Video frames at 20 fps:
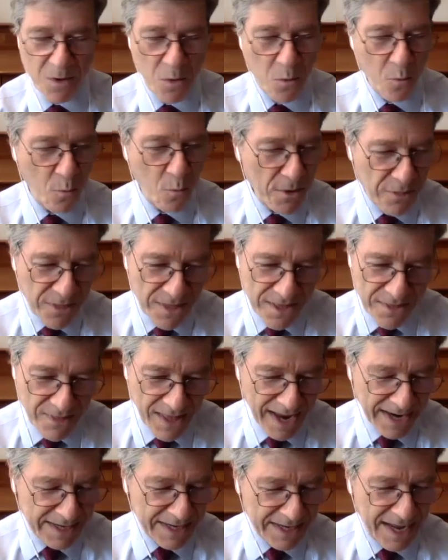Within
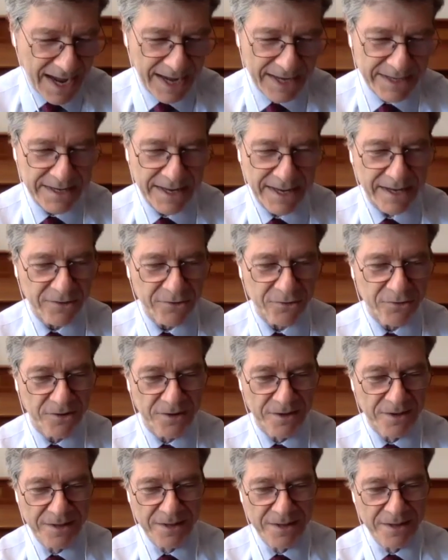that
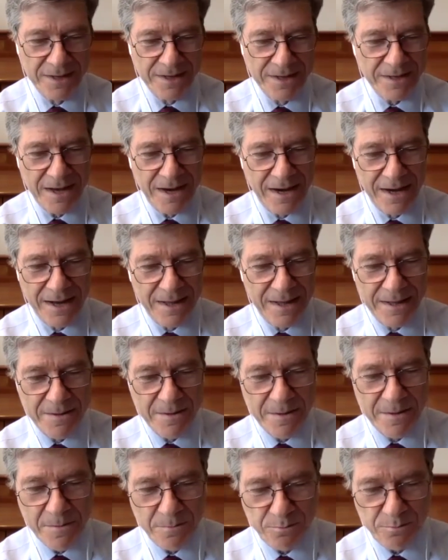context, uh,
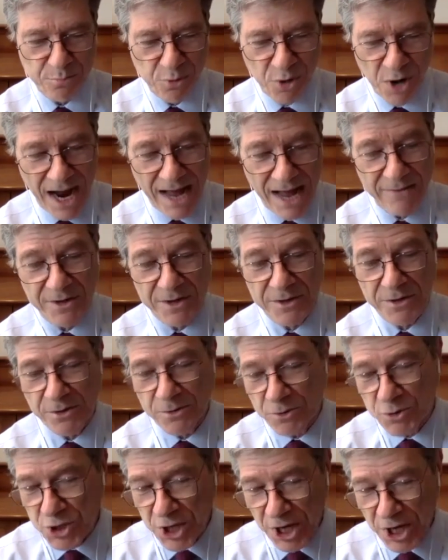private
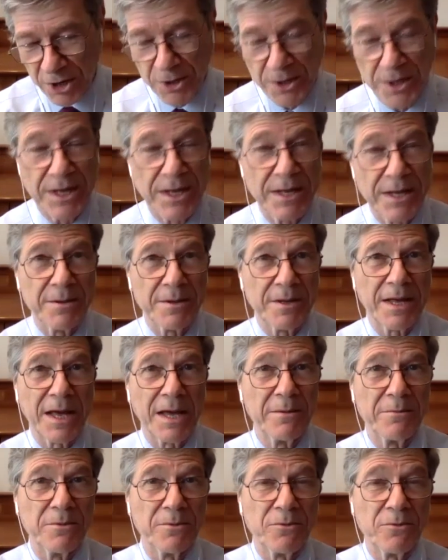charity
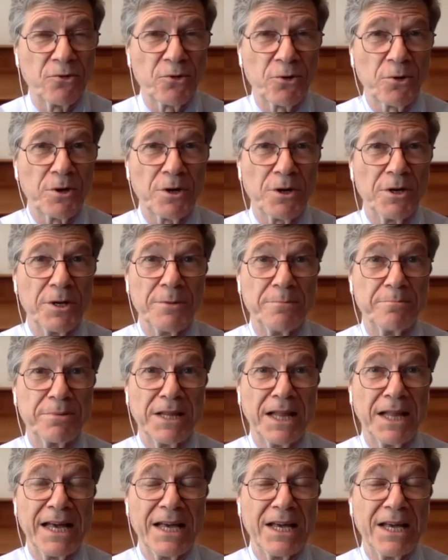can certainly
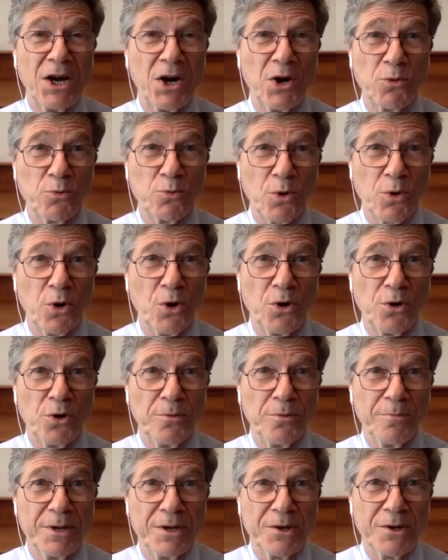play a
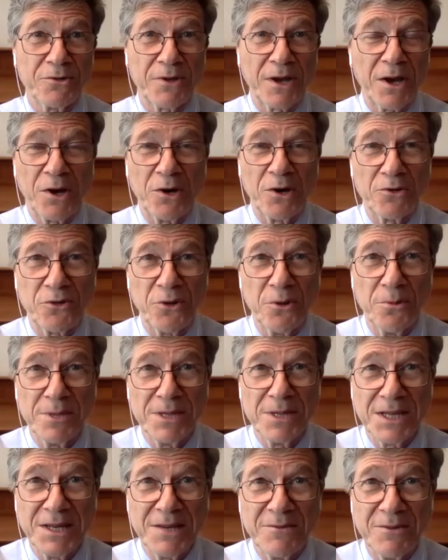role because I also
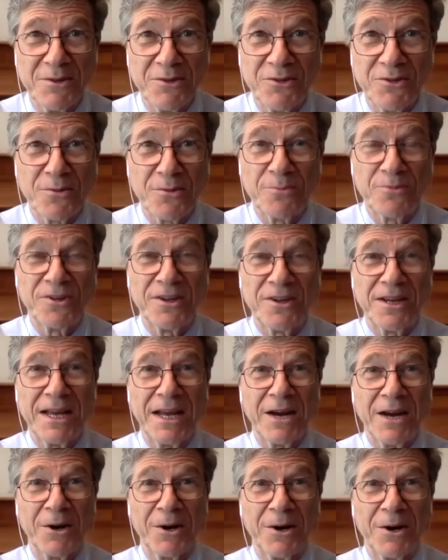believe in
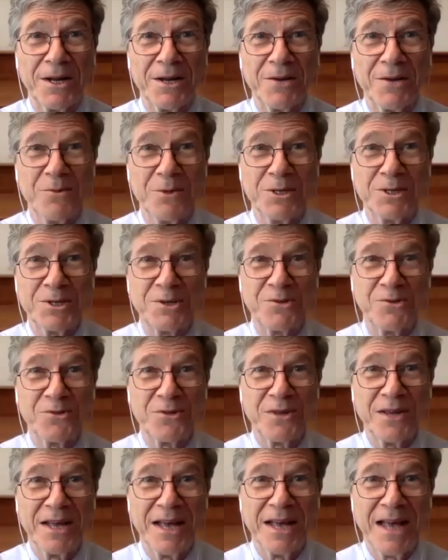subsidiarity, which
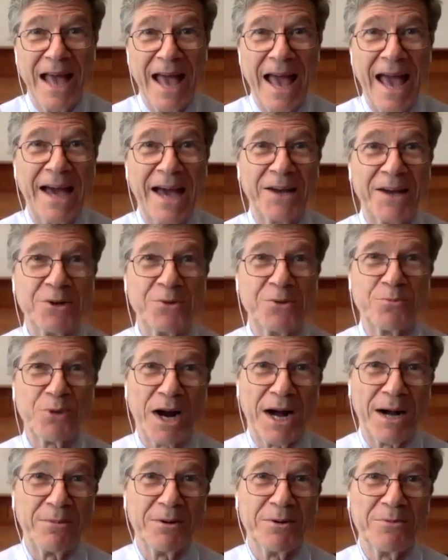is handle
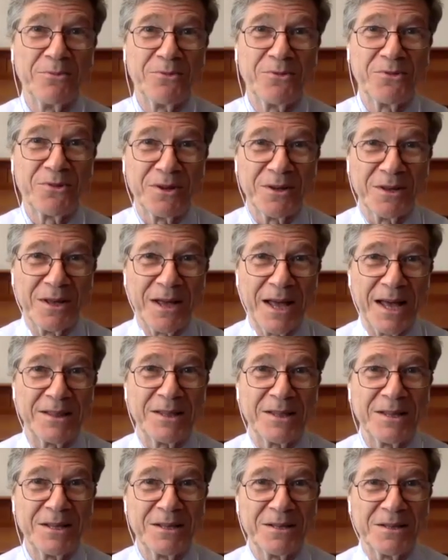problems uh, at
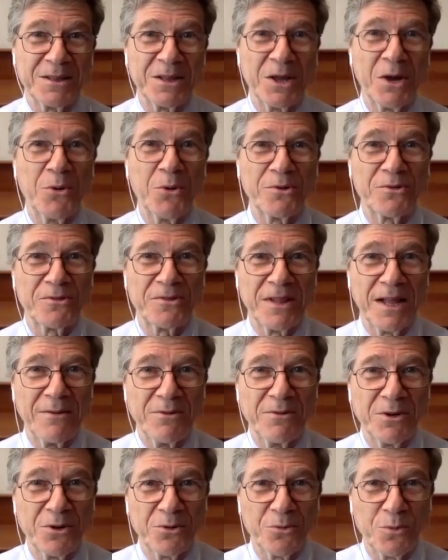the lowest
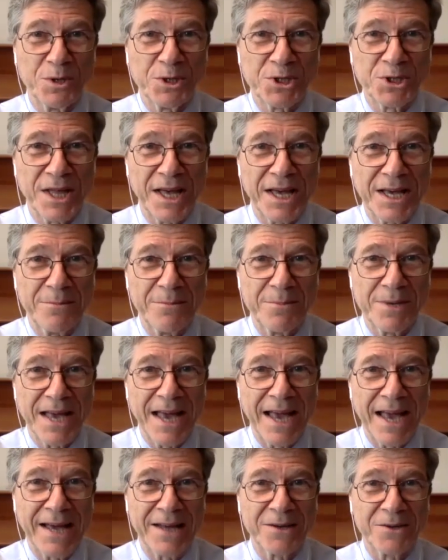level at which they can be
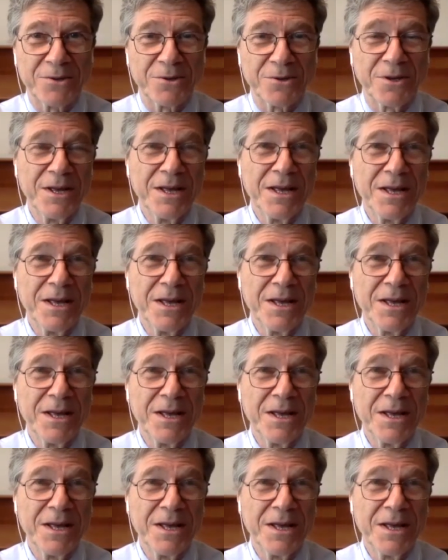handled.